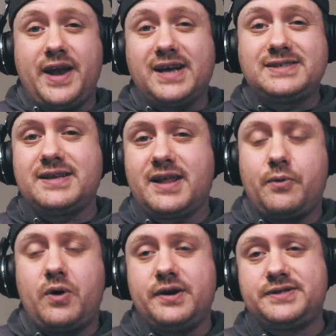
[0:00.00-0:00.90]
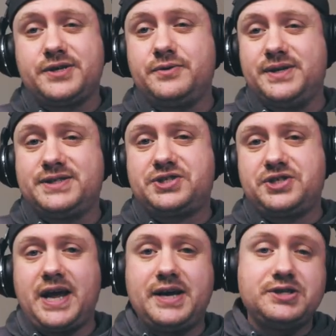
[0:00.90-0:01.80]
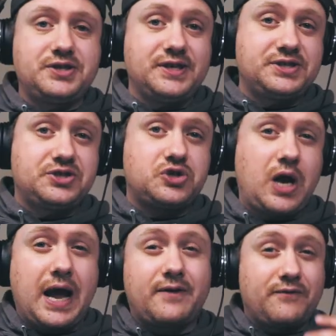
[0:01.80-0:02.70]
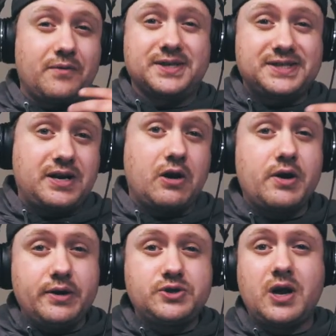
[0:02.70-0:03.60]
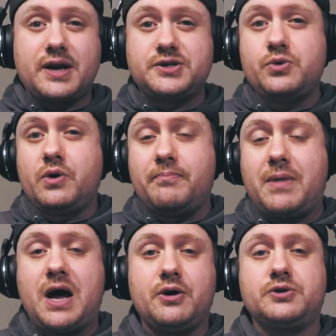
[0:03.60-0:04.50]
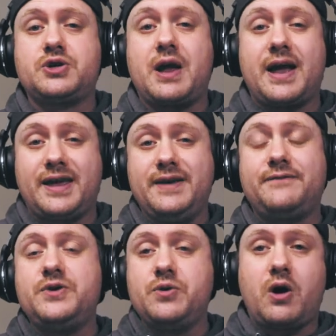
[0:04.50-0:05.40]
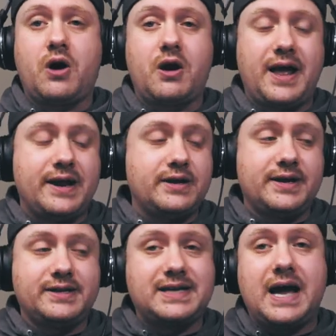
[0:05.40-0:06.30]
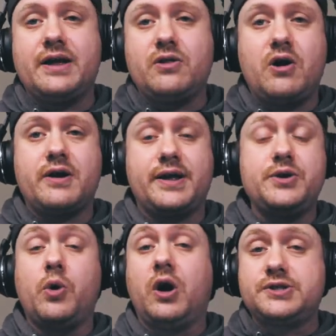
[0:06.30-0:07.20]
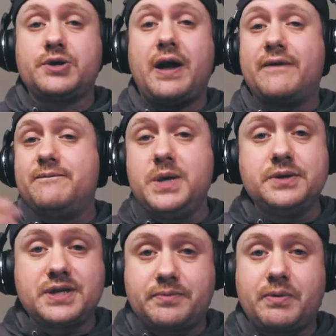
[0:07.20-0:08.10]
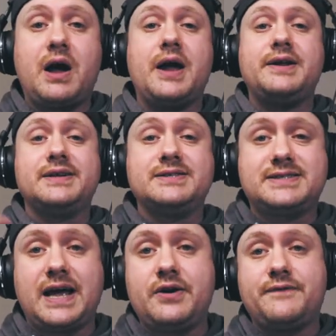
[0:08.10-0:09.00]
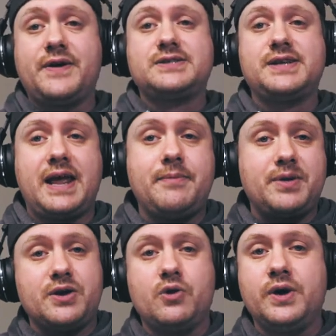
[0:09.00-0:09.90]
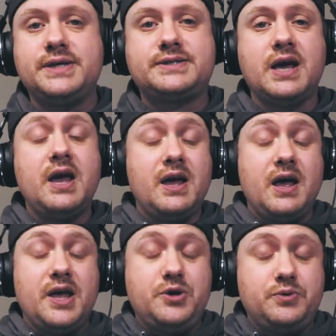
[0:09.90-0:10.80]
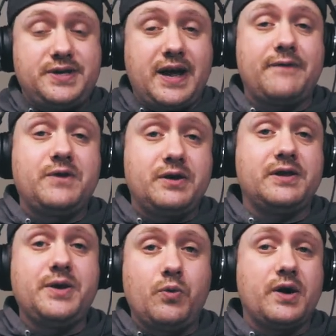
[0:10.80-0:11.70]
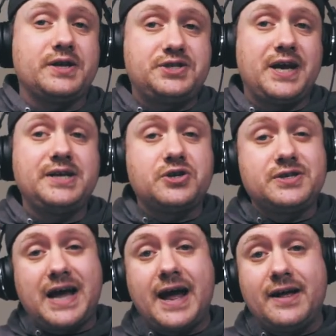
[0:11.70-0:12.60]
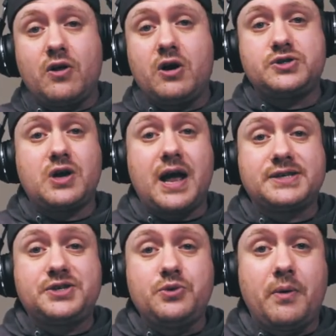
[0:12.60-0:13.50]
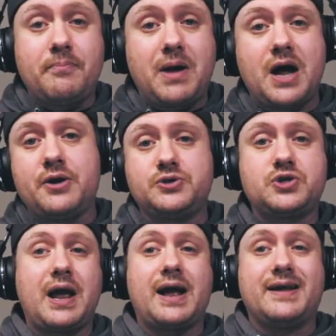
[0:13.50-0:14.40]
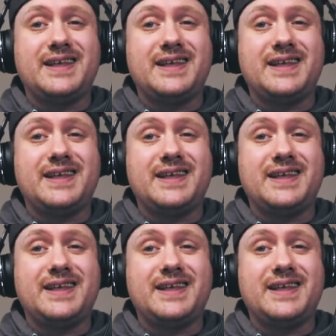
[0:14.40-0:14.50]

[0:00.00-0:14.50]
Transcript: The next thing that I want to do is change this track from a stereo track to a mono track. If you are editing dialogue and you also have music behind it and sound effects and ambient noise, you definitely want to change your dialogue tracks to a mono track.